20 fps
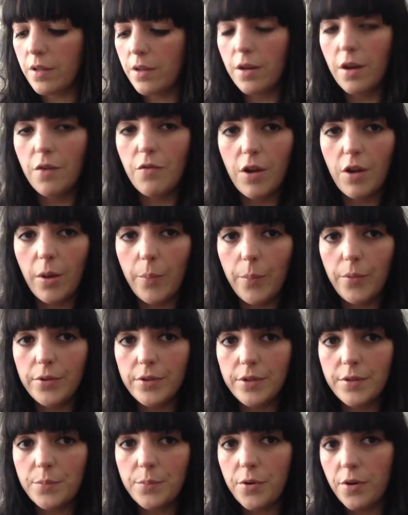and a real
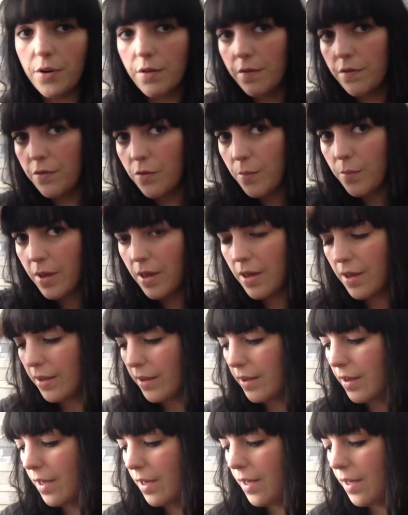plus point for me.